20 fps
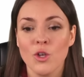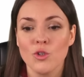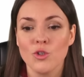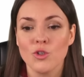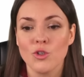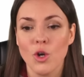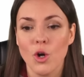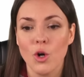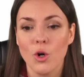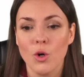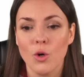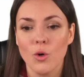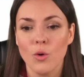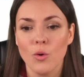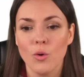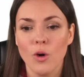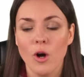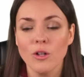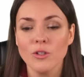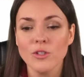
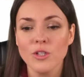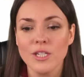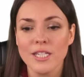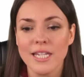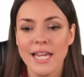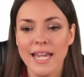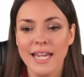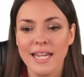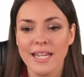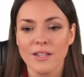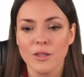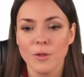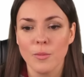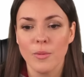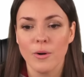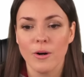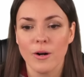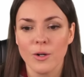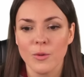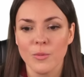So also take the
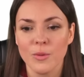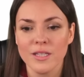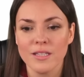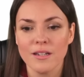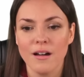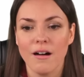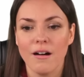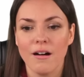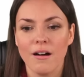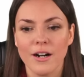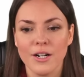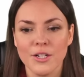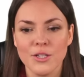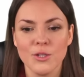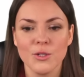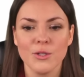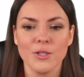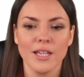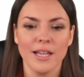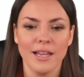part with r
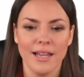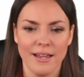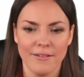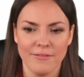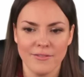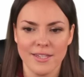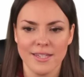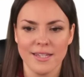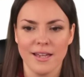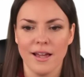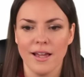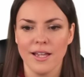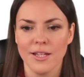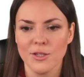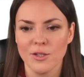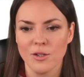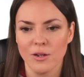to the left side.